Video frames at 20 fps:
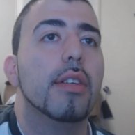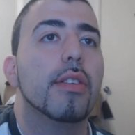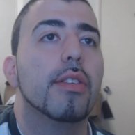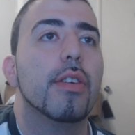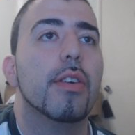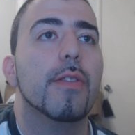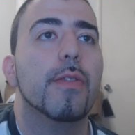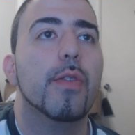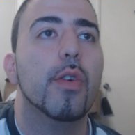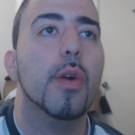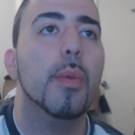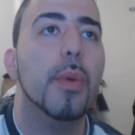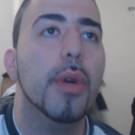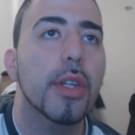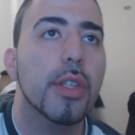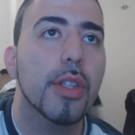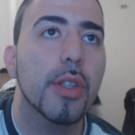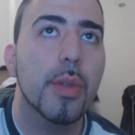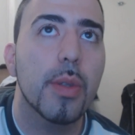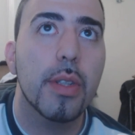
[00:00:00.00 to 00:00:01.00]
So
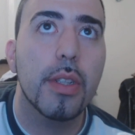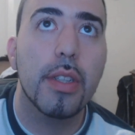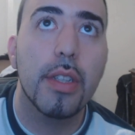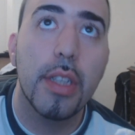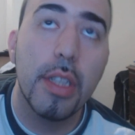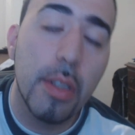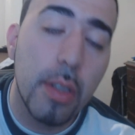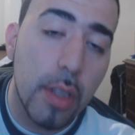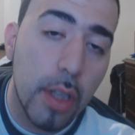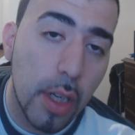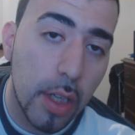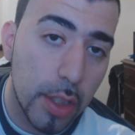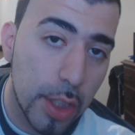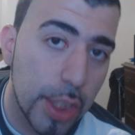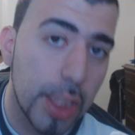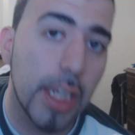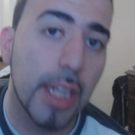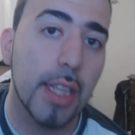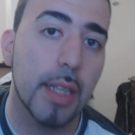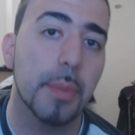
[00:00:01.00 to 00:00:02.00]
4.2 is still
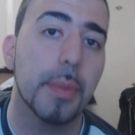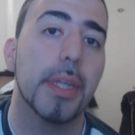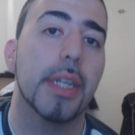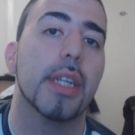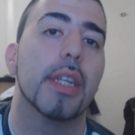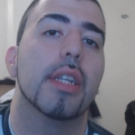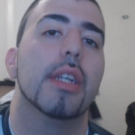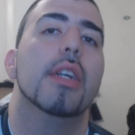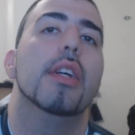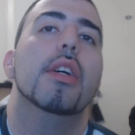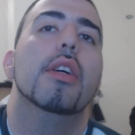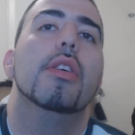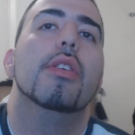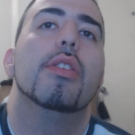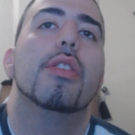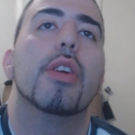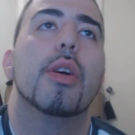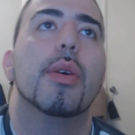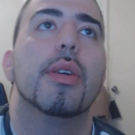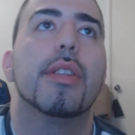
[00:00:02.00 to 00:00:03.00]
called Jelly Bean.
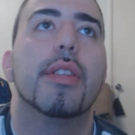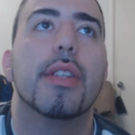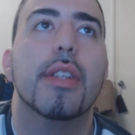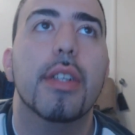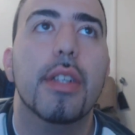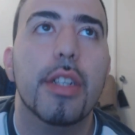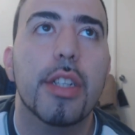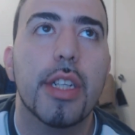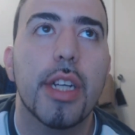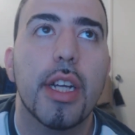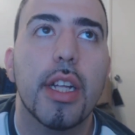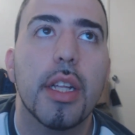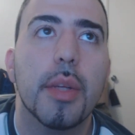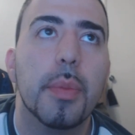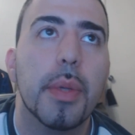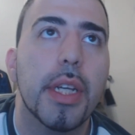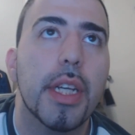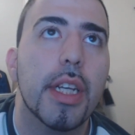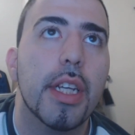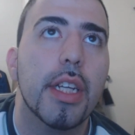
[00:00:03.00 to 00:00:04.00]
So it's still
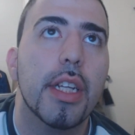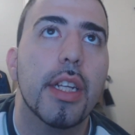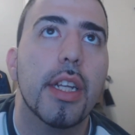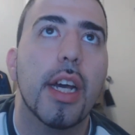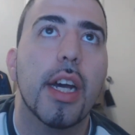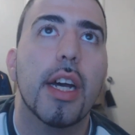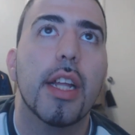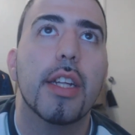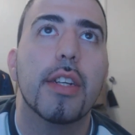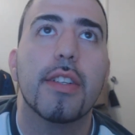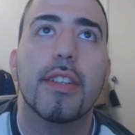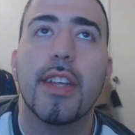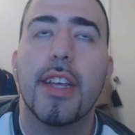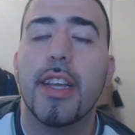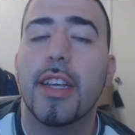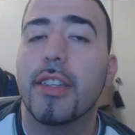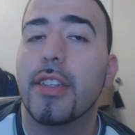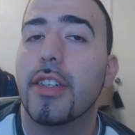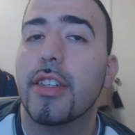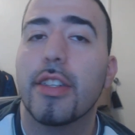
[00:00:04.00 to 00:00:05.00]
Jelly Bean. They're
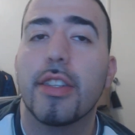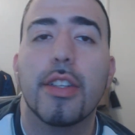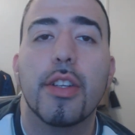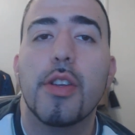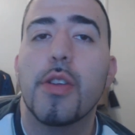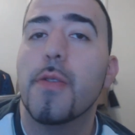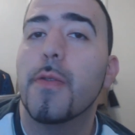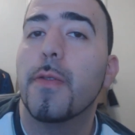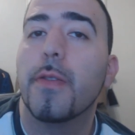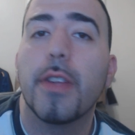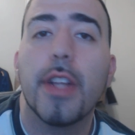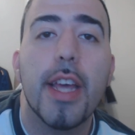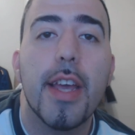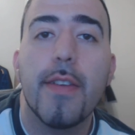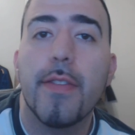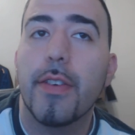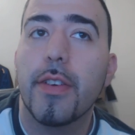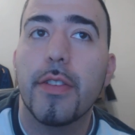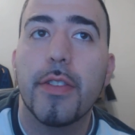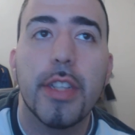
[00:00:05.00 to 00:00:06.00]
saying it's just a new
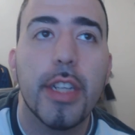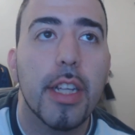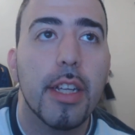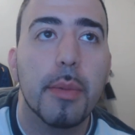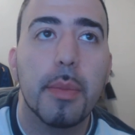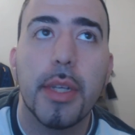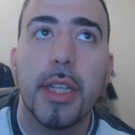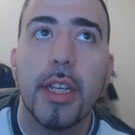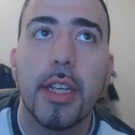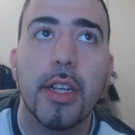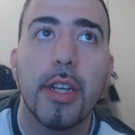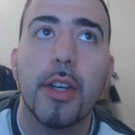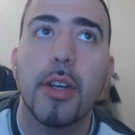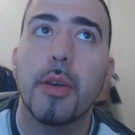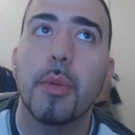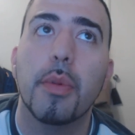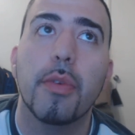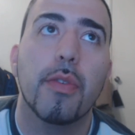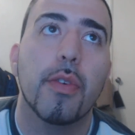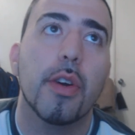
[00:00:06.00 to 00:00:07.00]
flavor of Jelly Bean.
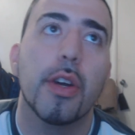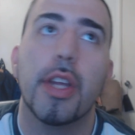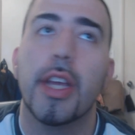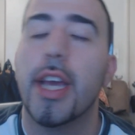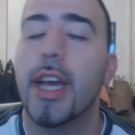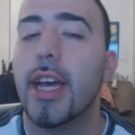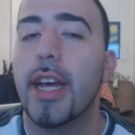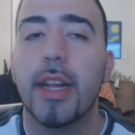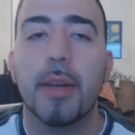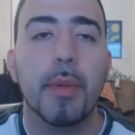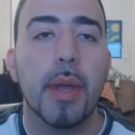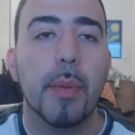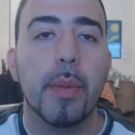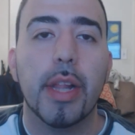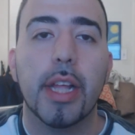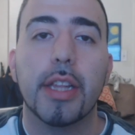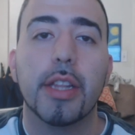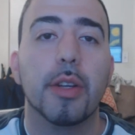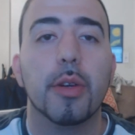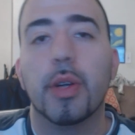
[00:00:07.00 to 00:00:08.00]
Before you had
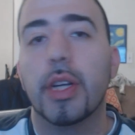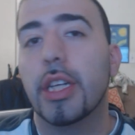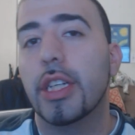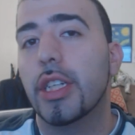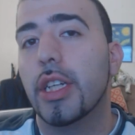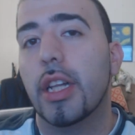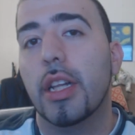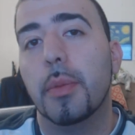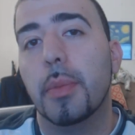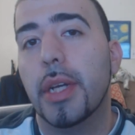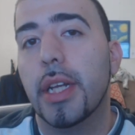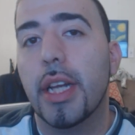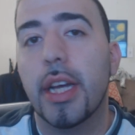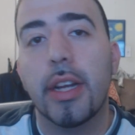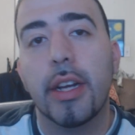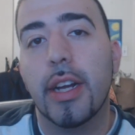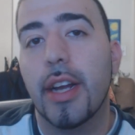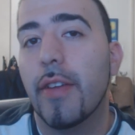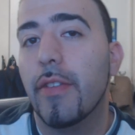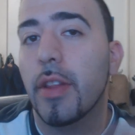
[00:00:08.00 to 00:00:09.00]
maybe like the green Jelly Bean,
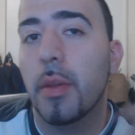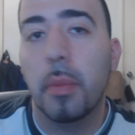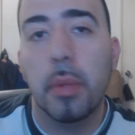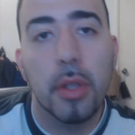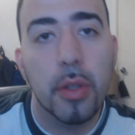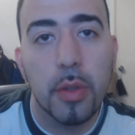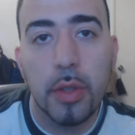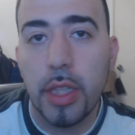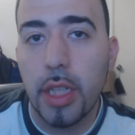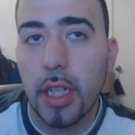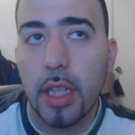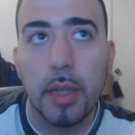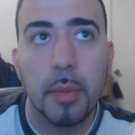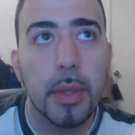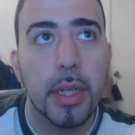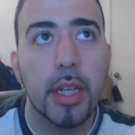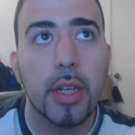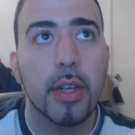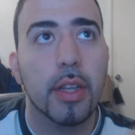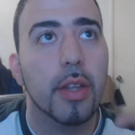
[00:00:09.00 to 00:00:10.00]
now you're having the blue Jelly
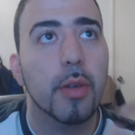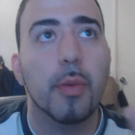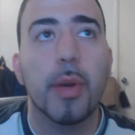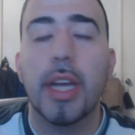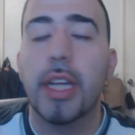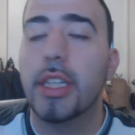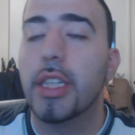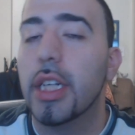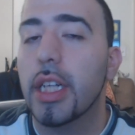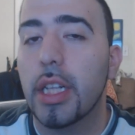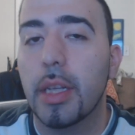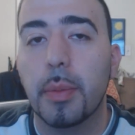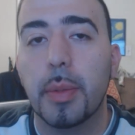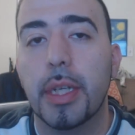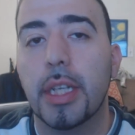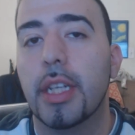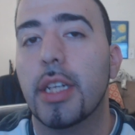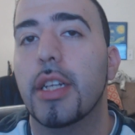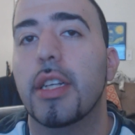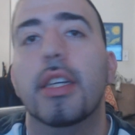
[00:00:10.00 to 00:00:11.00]
Bean or the red Jelly
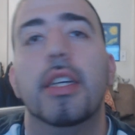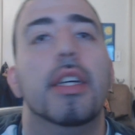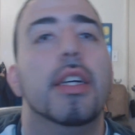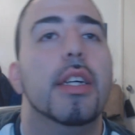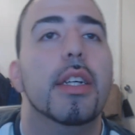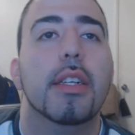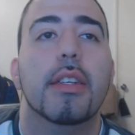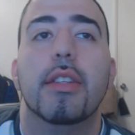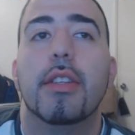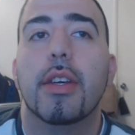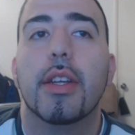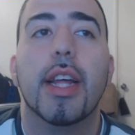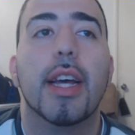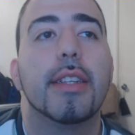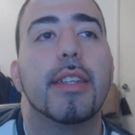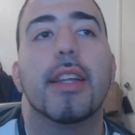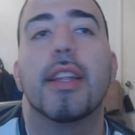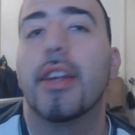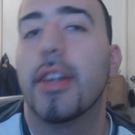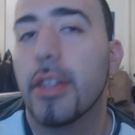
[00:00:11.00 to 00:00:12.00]
Bean. So
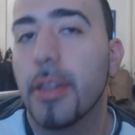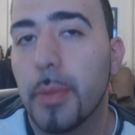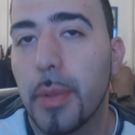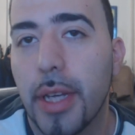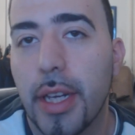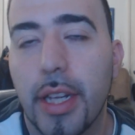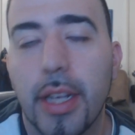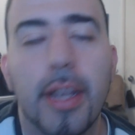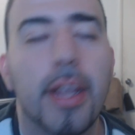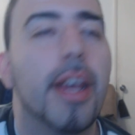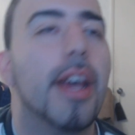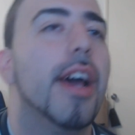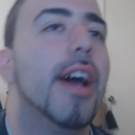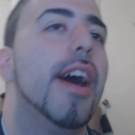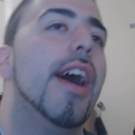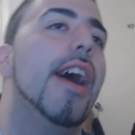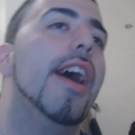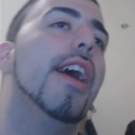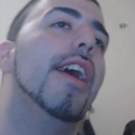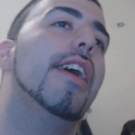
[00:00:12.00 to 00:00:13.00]
that's how they're explaining.
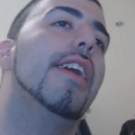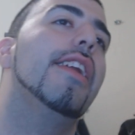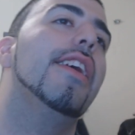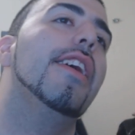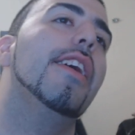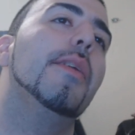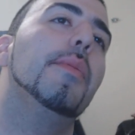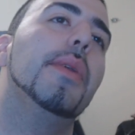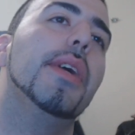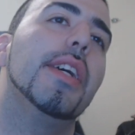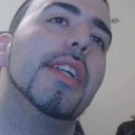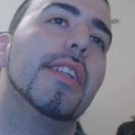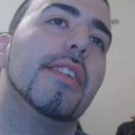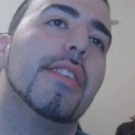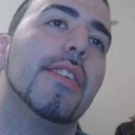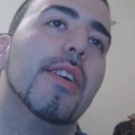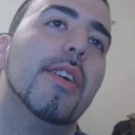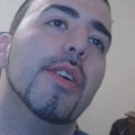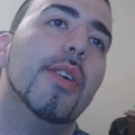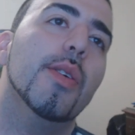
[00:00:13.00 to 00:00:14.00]
No, but
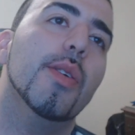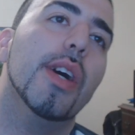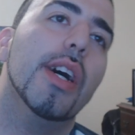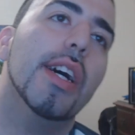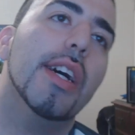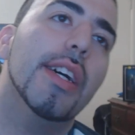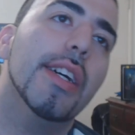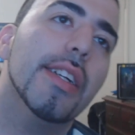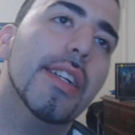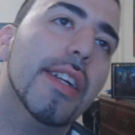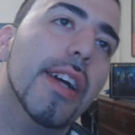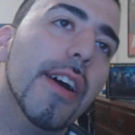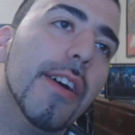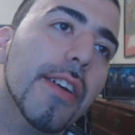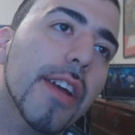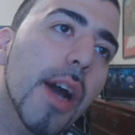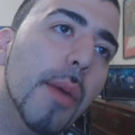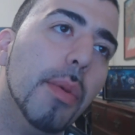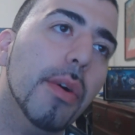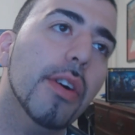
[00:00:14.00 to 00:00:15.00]
so
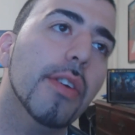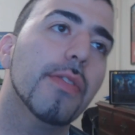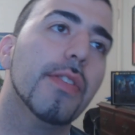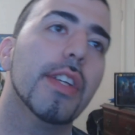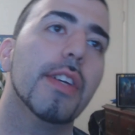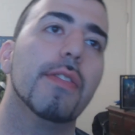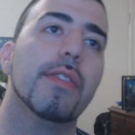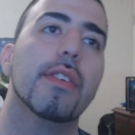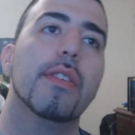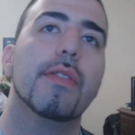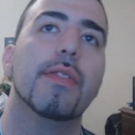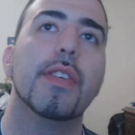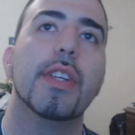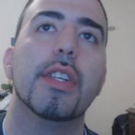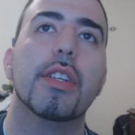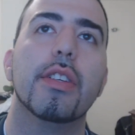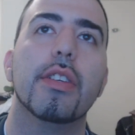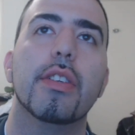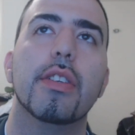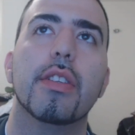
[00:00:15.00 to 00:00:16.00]
a couple of different
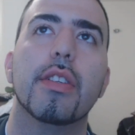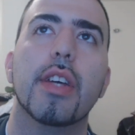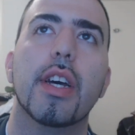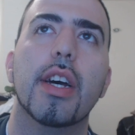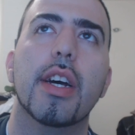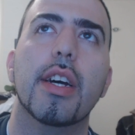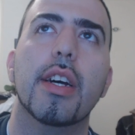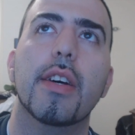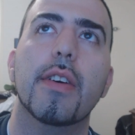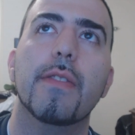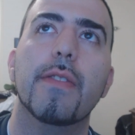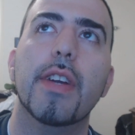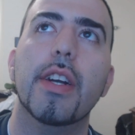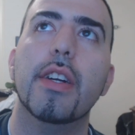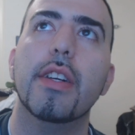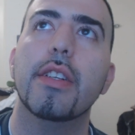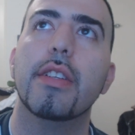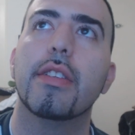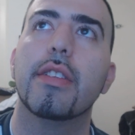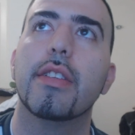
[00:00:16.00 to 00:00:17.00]
features,
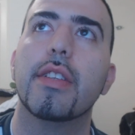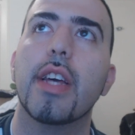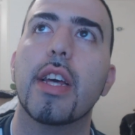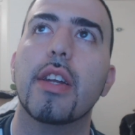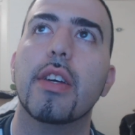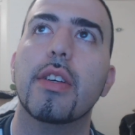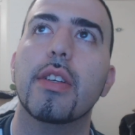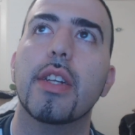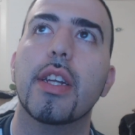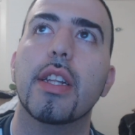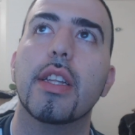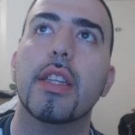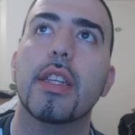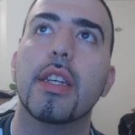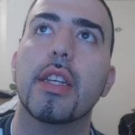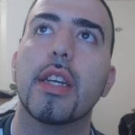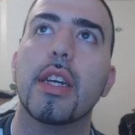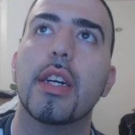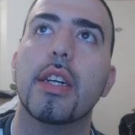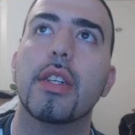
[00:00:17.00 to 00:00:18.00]
very subtle,
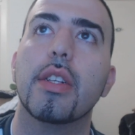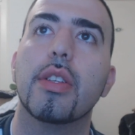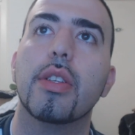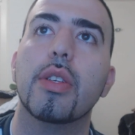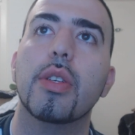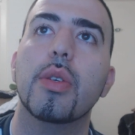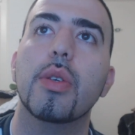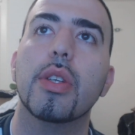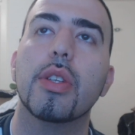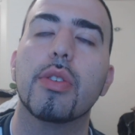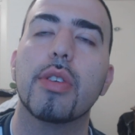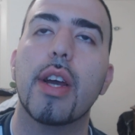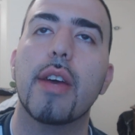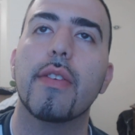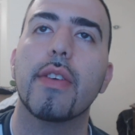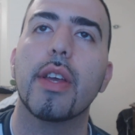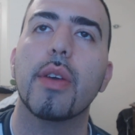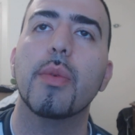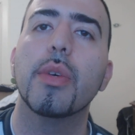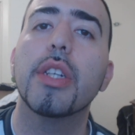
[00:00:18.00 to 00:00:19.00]
nothing too
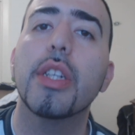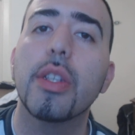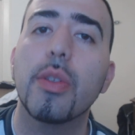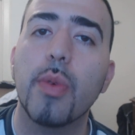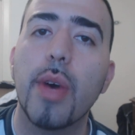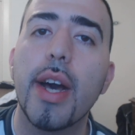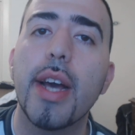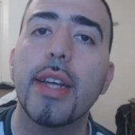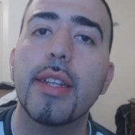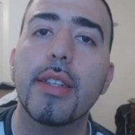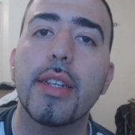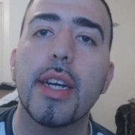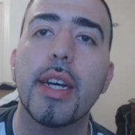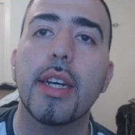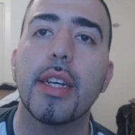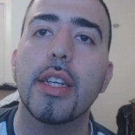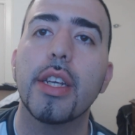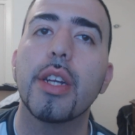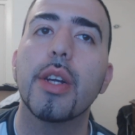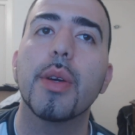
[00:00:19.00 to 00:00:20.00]
extravagant, which is why it's
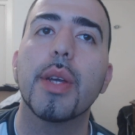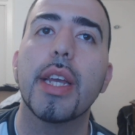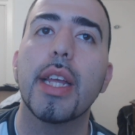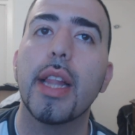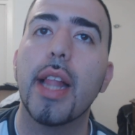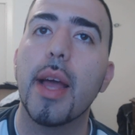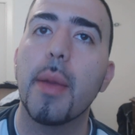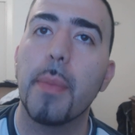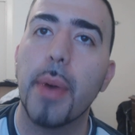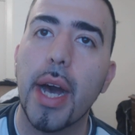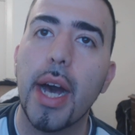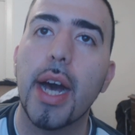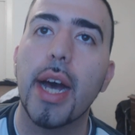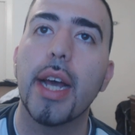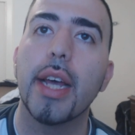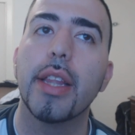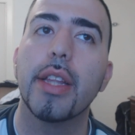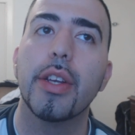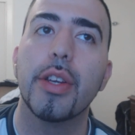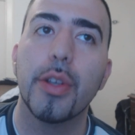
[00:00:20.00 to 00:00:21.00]
not, Key Lime
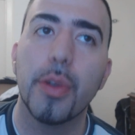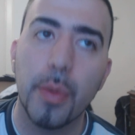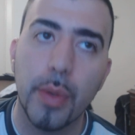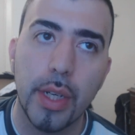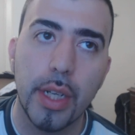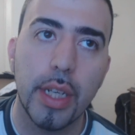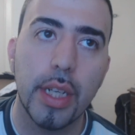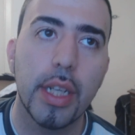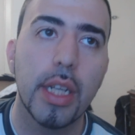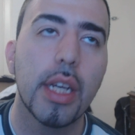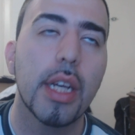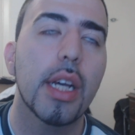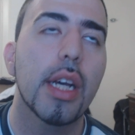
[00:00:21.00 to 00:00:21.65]
Pie, the new one,